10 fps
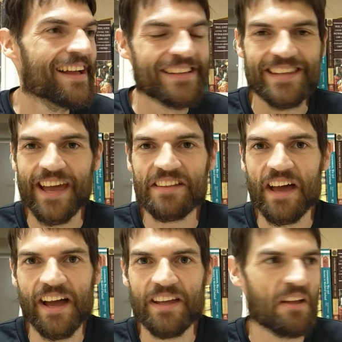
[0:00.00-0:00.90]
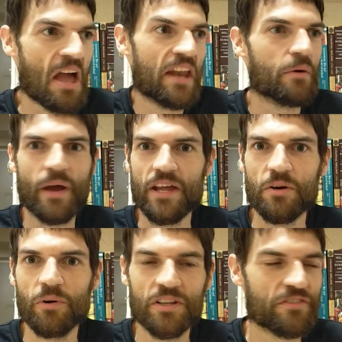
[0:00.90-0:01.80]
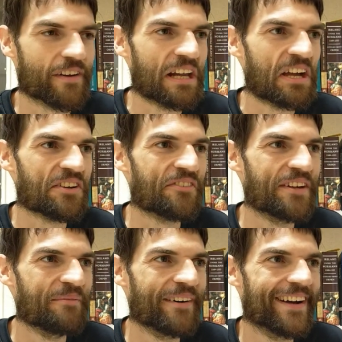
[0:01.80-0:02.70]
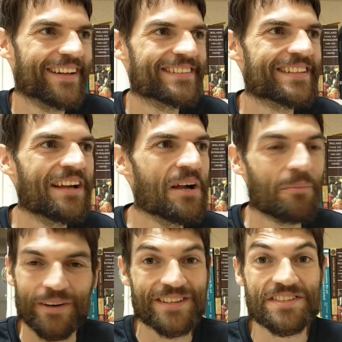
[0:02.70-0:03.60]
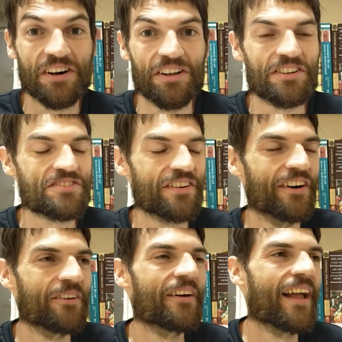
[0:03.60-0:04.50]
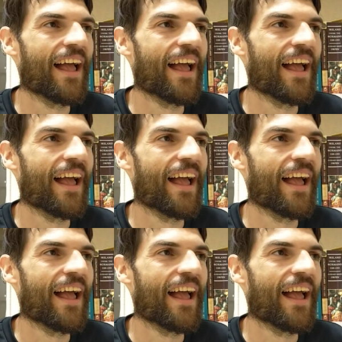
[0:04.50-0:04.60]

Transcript: Take that any way you want, really. I don't really mind, but it's all true.